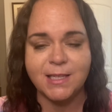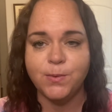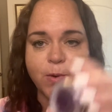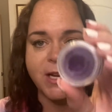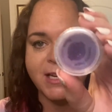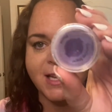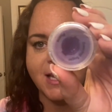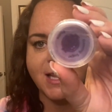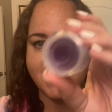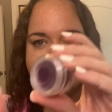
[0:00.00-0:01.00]
one
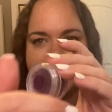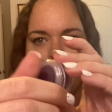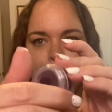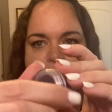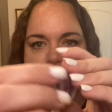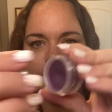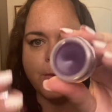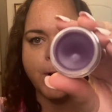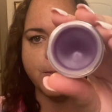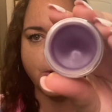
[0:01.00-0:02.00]
is a beautiful
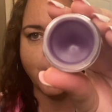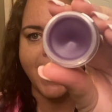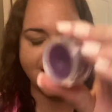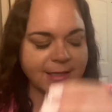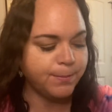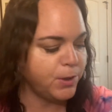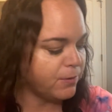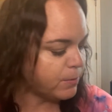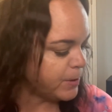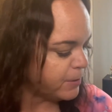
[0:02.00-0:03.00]
purple wax.
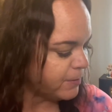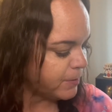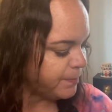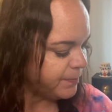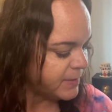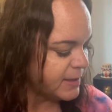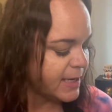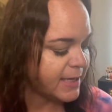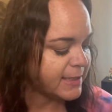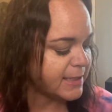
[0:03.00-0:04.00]
Beautiful, beautiful.
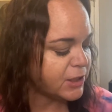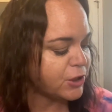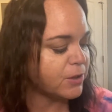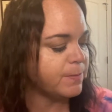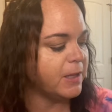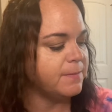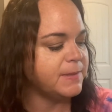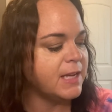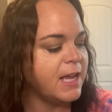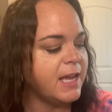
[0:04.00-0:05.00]
Dancing Sugar Plums
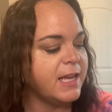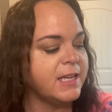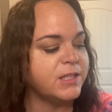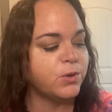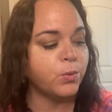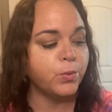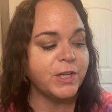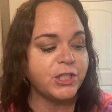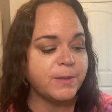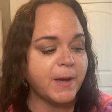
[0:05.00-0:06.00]
is
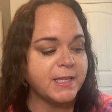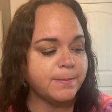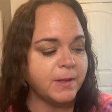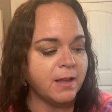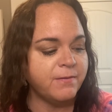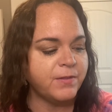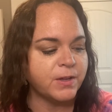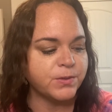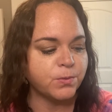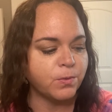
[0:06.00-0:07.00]
rich spiced plum,
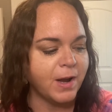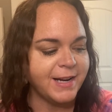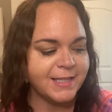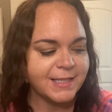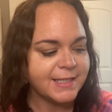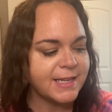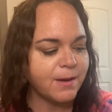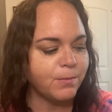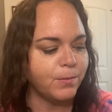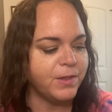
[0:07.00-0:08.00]
falls right into
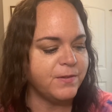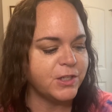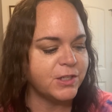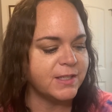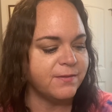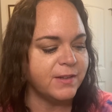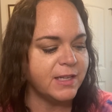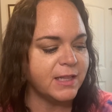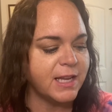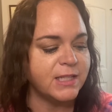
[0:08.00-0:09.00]
step with visions of
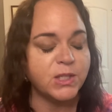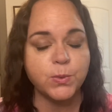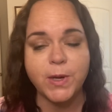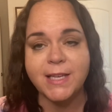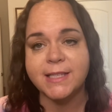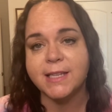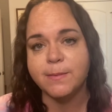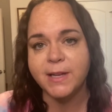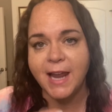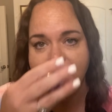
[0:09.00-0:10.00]
vanilla and sweet
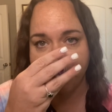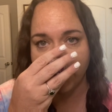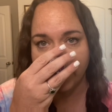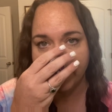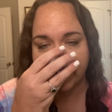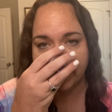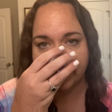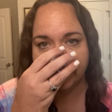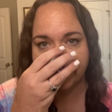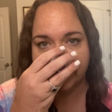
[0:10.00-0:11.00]
cinnamon apple.
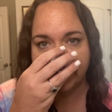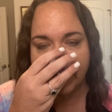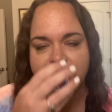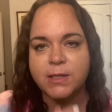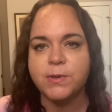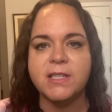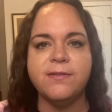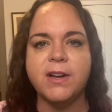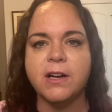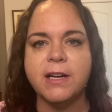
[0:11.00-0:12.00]
This one is
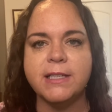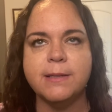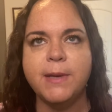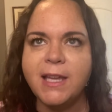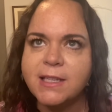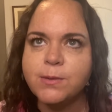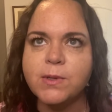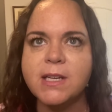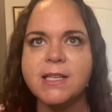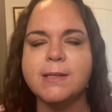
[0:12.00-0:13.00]
to me, this one
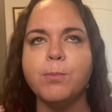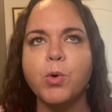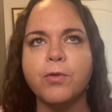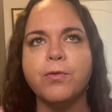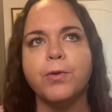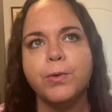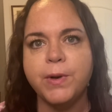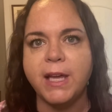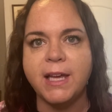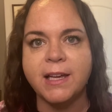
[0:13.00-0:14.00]
is more
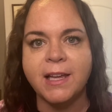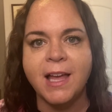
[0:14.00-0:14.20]
fruity.